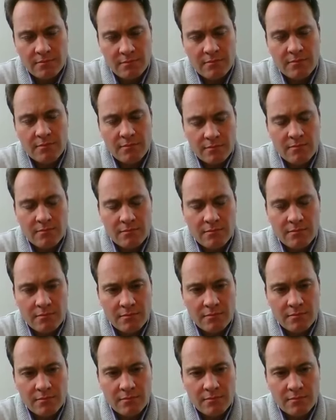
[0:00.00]

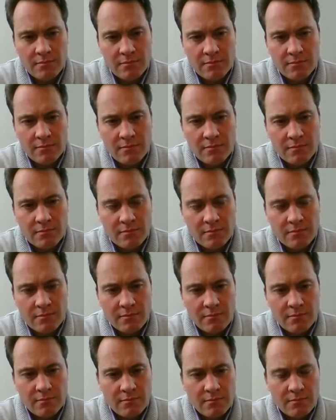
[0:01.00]

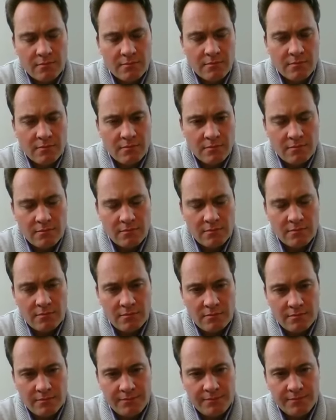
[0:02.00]

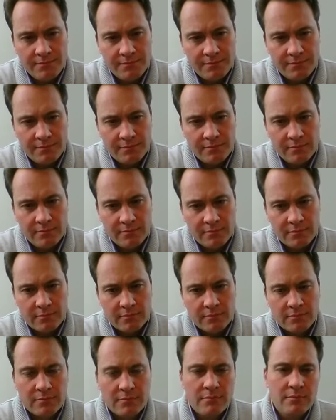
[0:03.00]

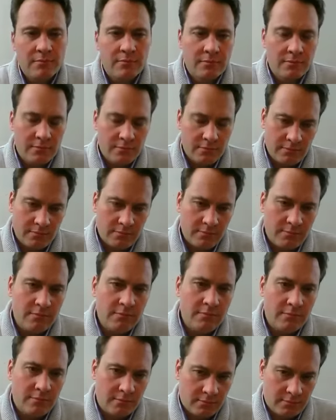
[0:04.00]

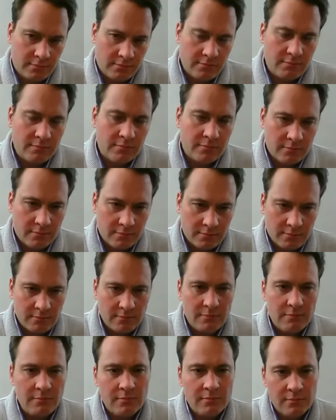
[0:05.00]

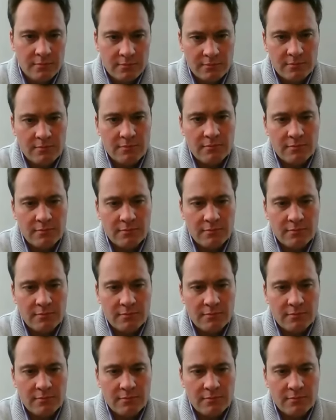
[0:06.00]
(silent)